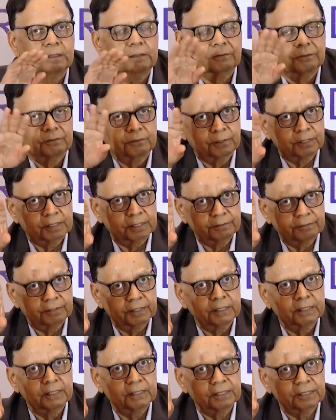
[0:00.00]

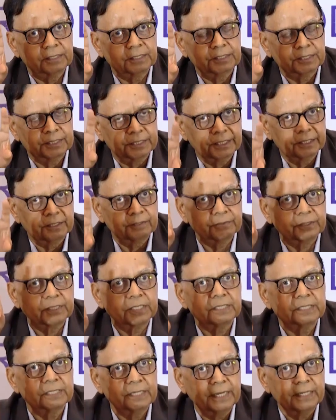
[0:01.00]
whatever is the share of the
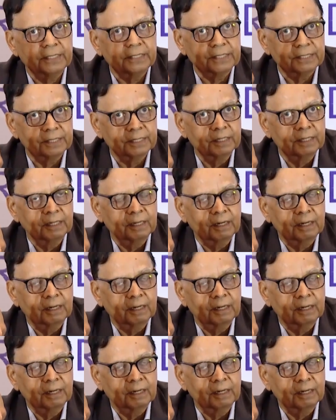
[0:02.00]
states,